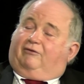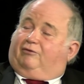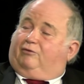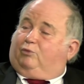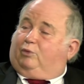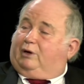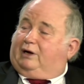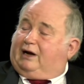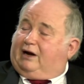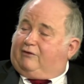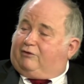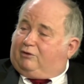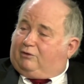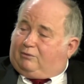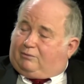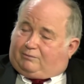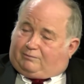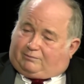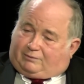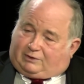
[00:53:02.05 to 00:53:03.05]

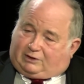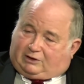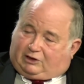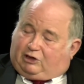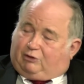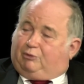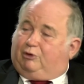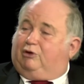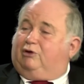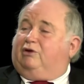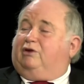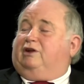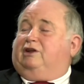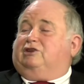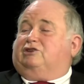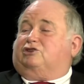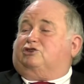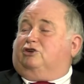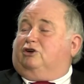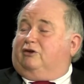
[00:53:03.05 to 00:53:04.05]
whatever community
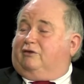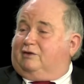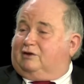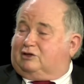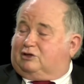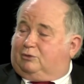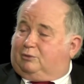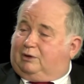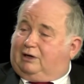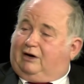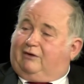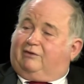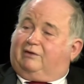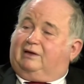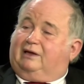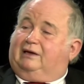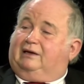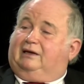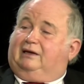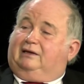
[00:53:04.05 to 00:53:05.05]
service or whatever
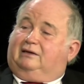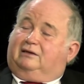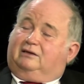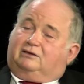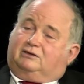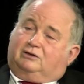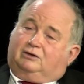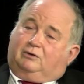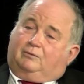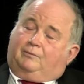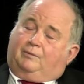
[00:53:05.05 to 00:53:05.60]
they need to do.